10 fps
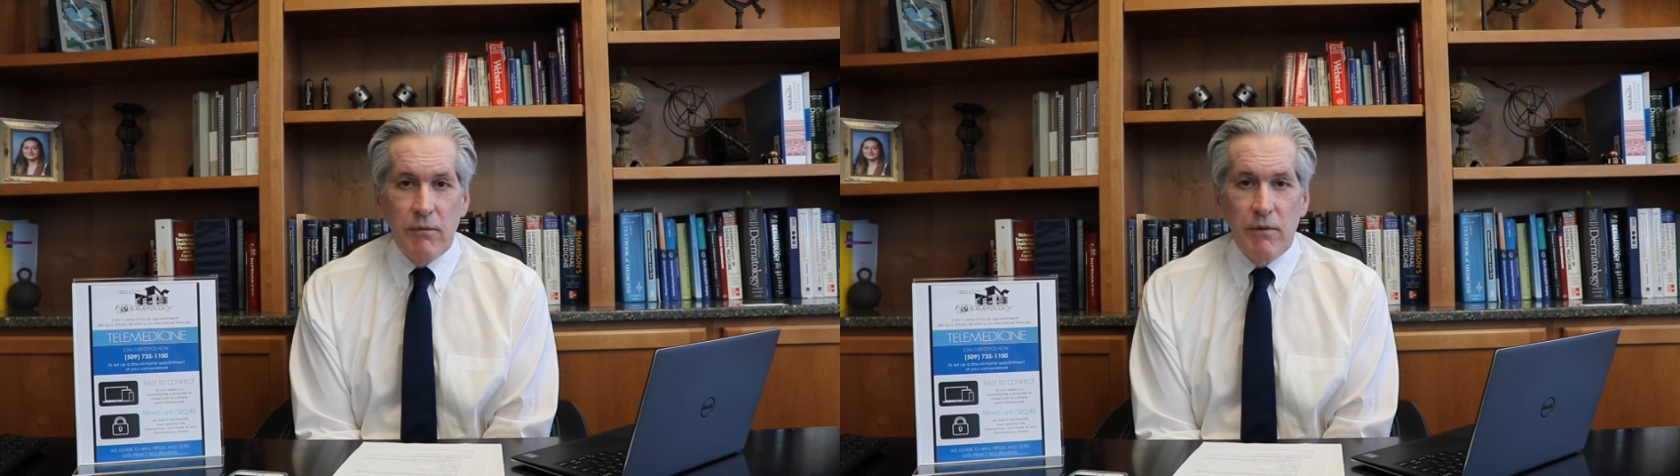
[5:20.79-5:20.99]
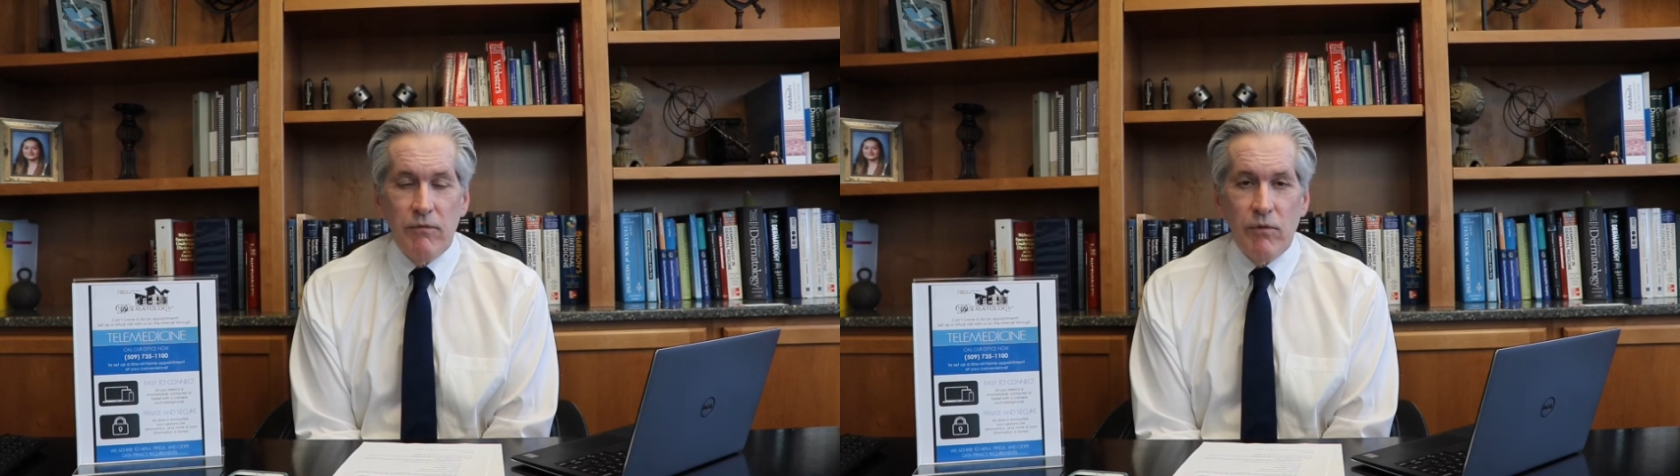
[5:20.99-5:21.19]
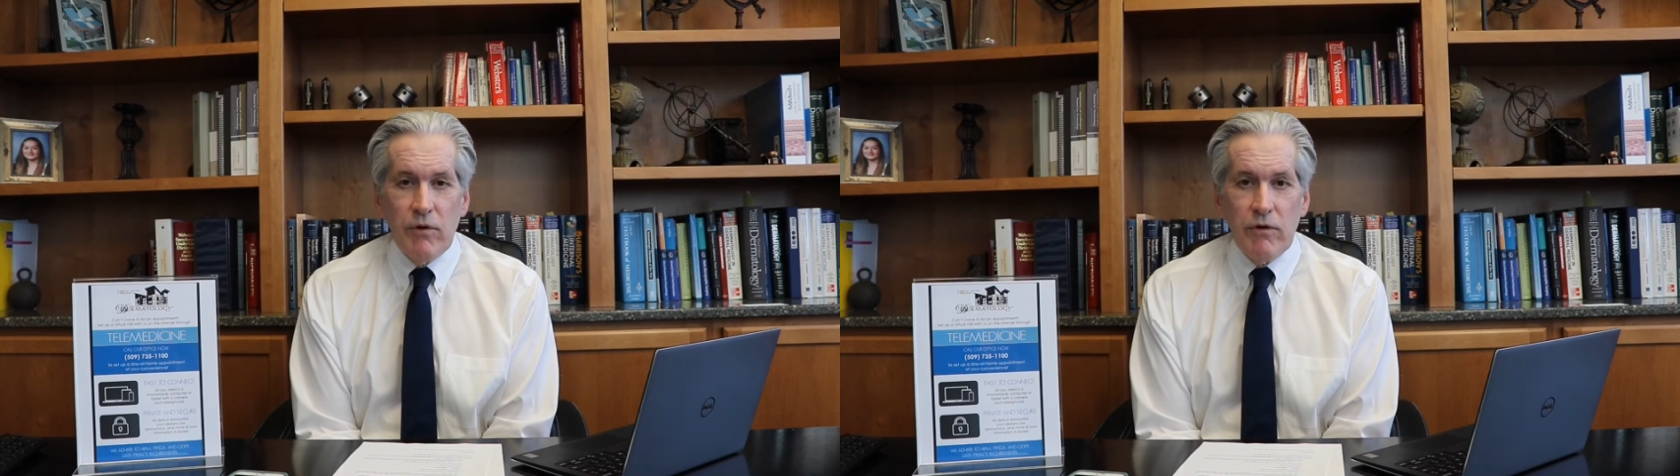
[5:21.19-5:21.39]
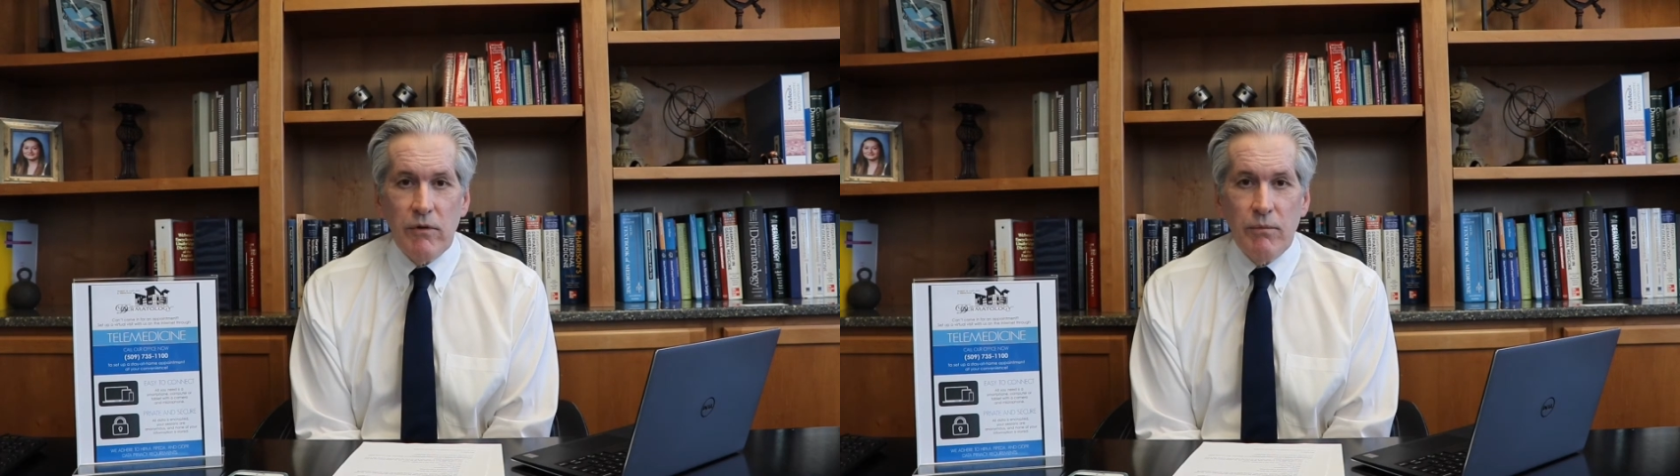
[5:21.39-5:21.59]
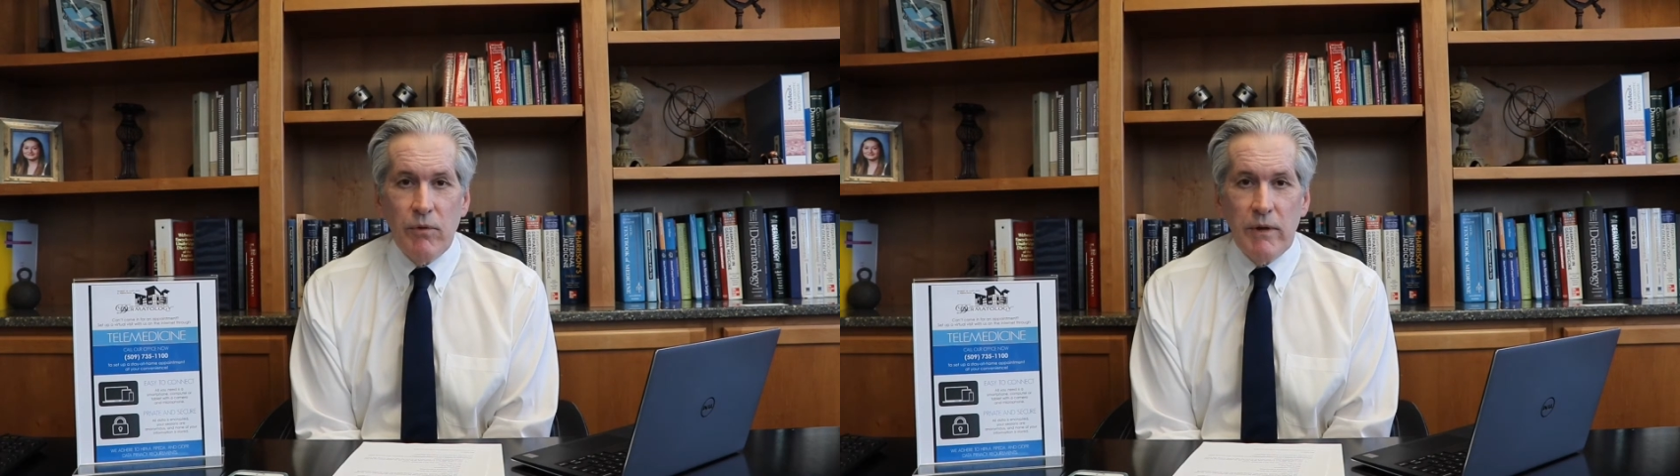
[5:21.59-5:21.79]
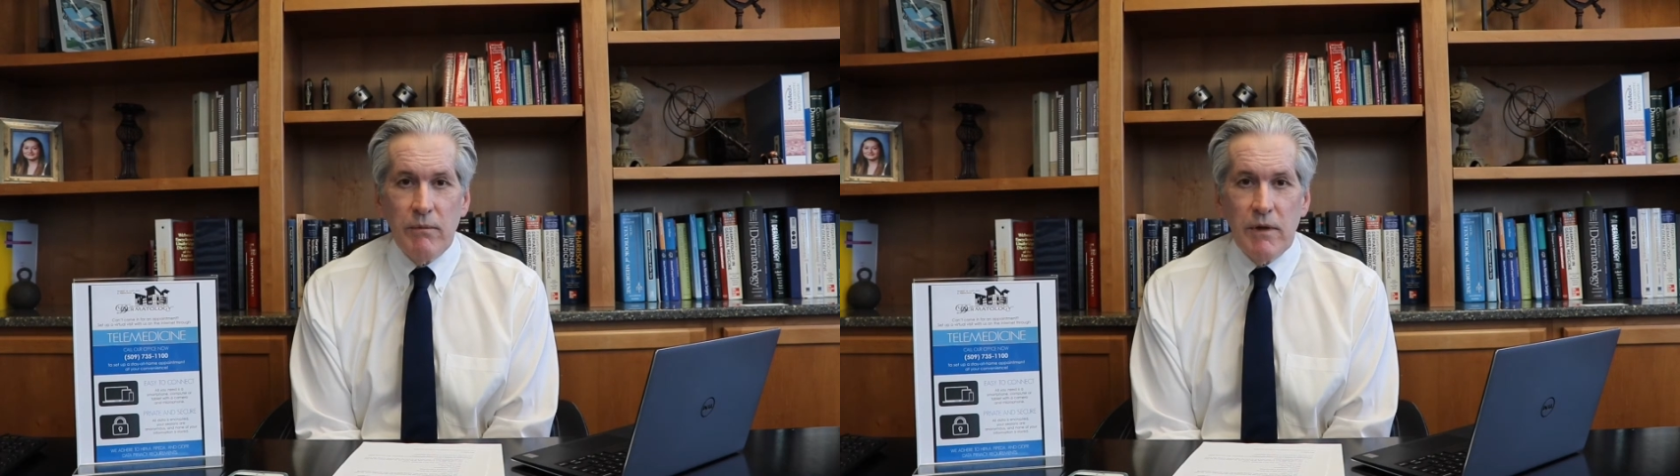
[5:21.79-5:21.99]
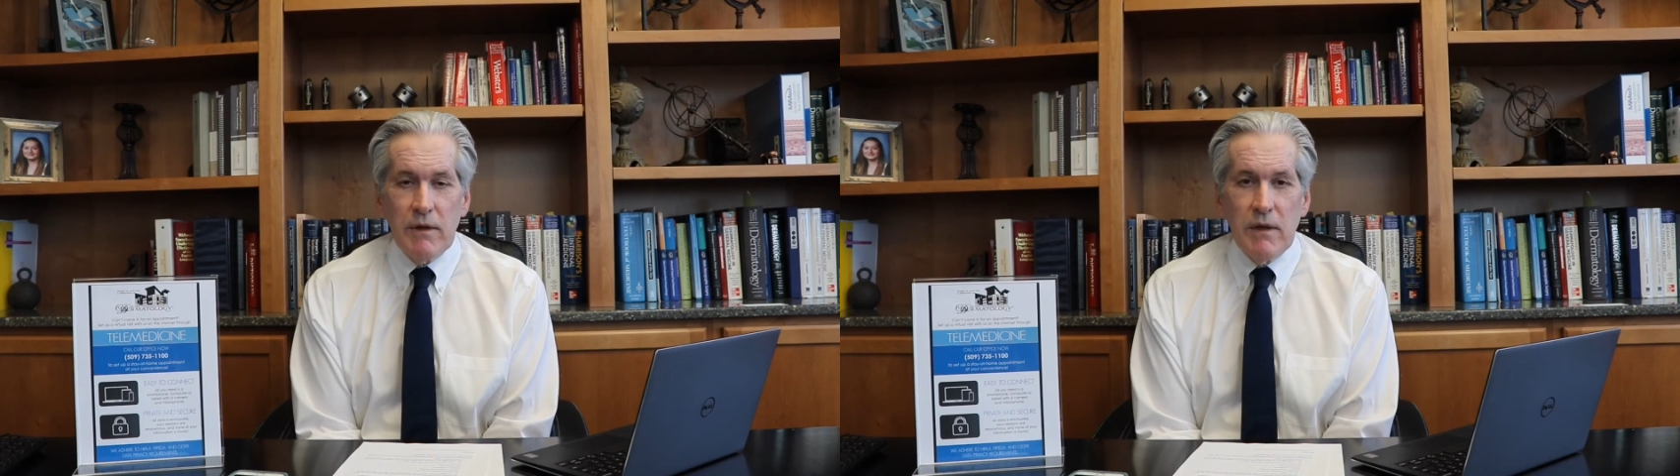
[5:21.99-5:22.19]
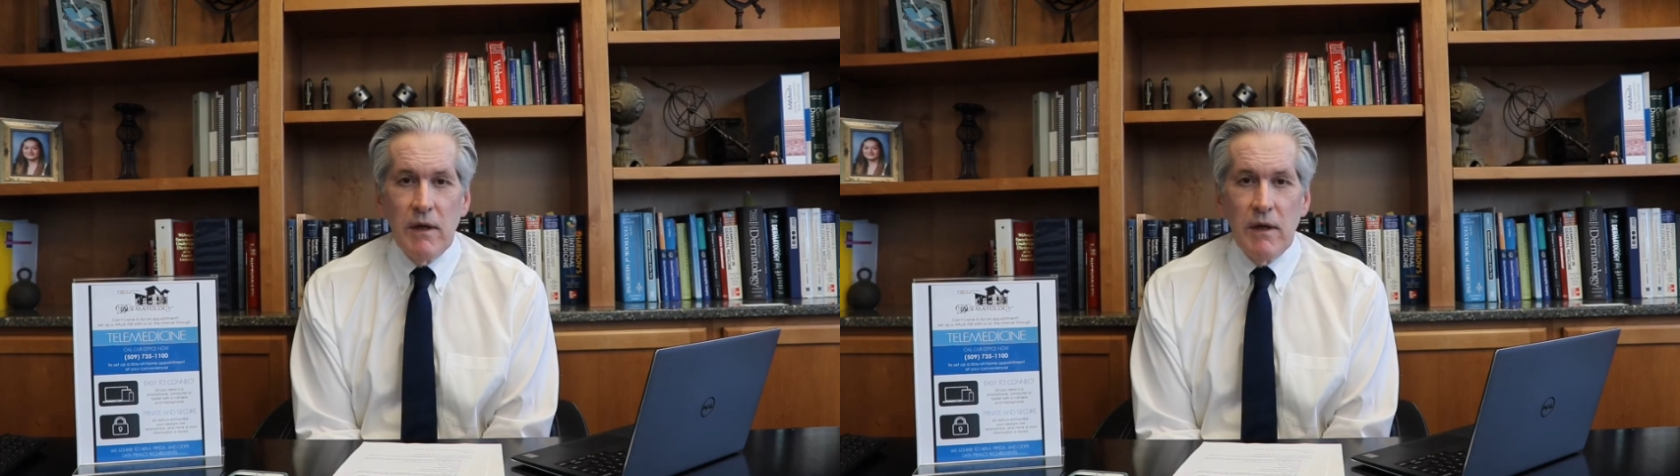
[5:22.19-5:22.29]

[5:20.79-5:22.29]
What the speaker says: before your appointment,